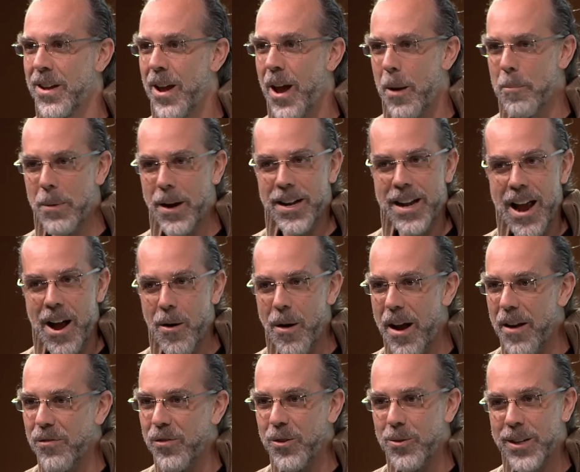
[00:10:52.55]
And by now,
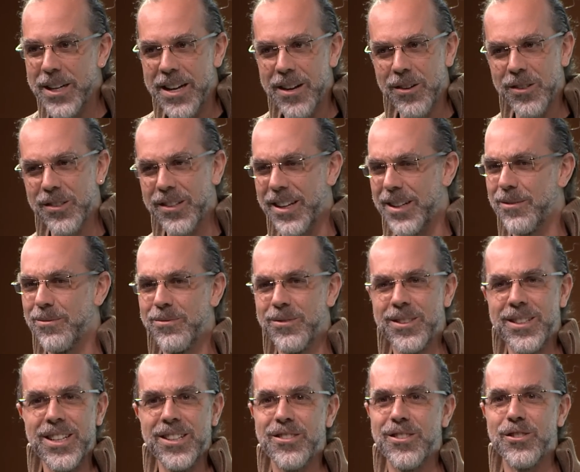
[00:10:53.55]
everyone here is like,
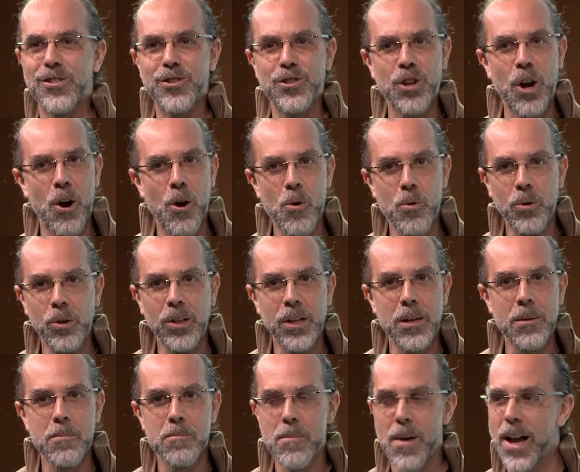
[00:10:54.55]
this is totally
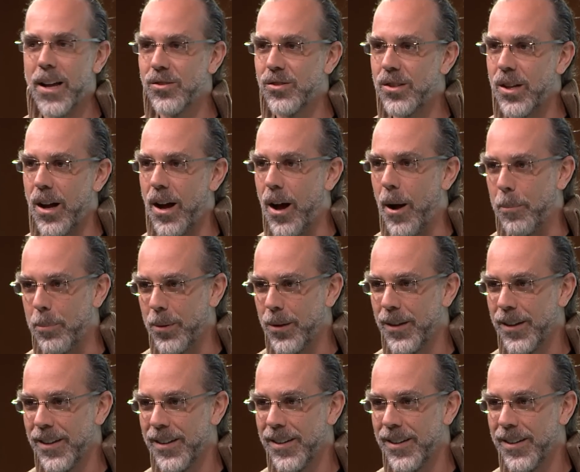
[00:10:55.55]
messed up.